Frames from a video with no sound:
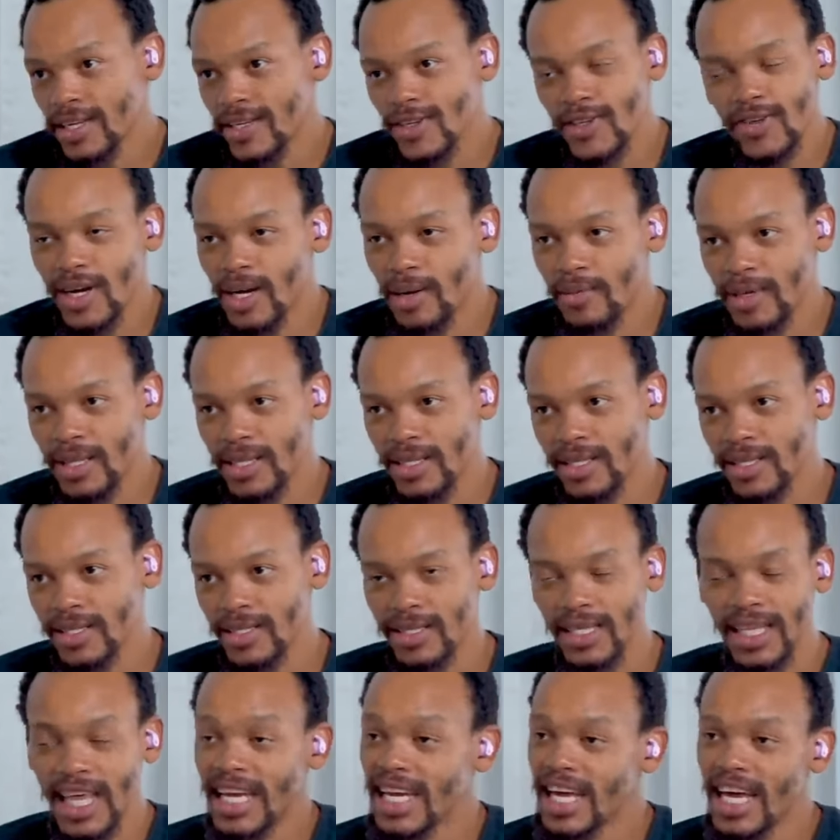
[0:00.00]
You know mm. what I mean?
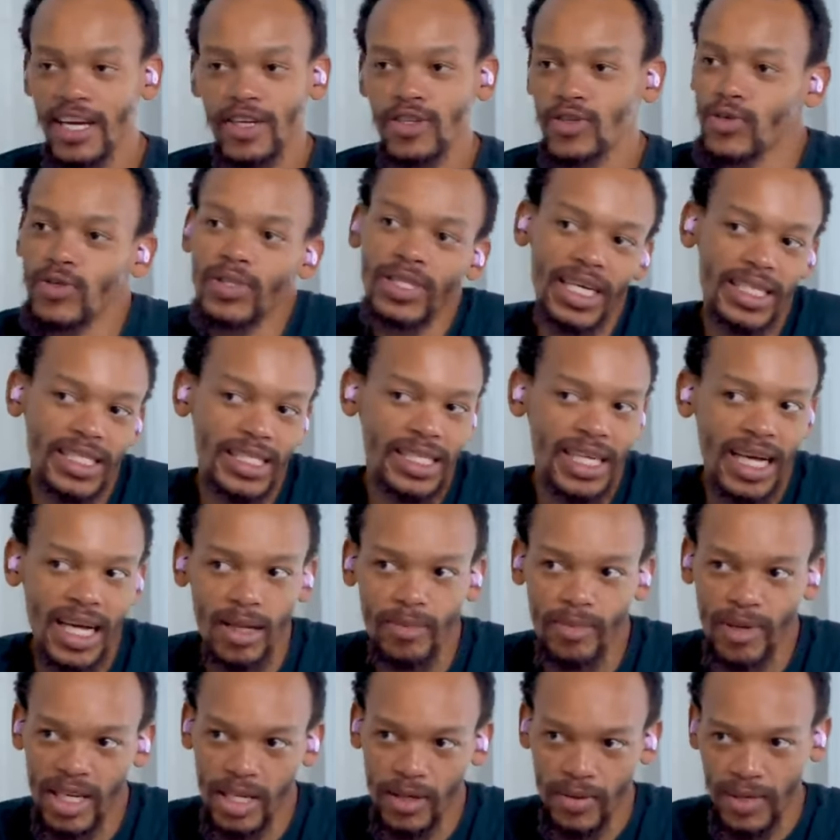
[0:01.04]
Mm-hmm. That attitude doesn't
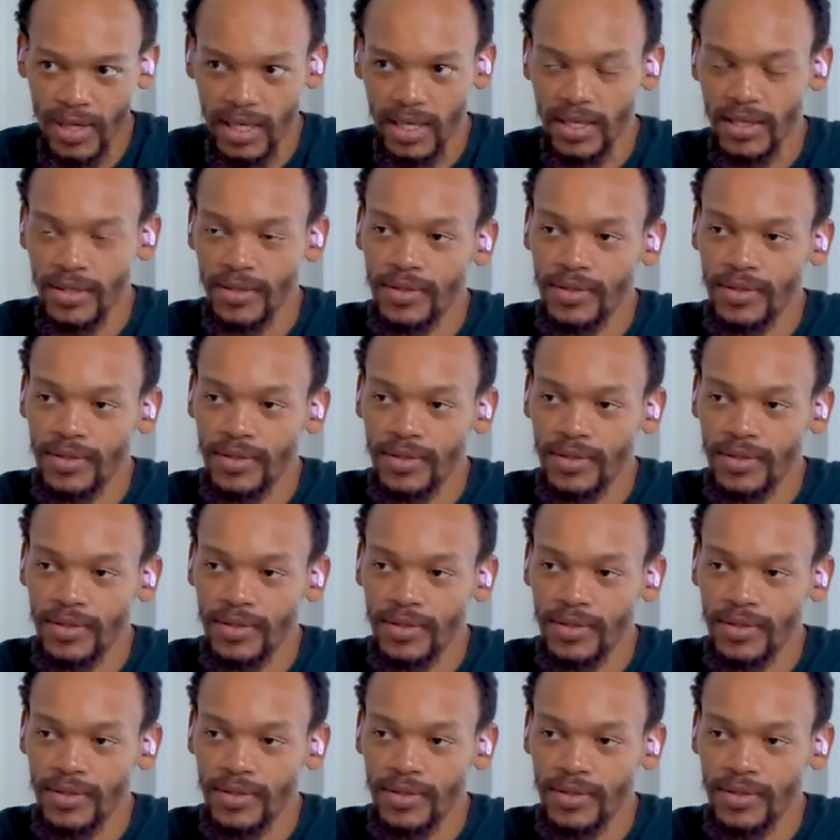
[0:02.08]
help anyway.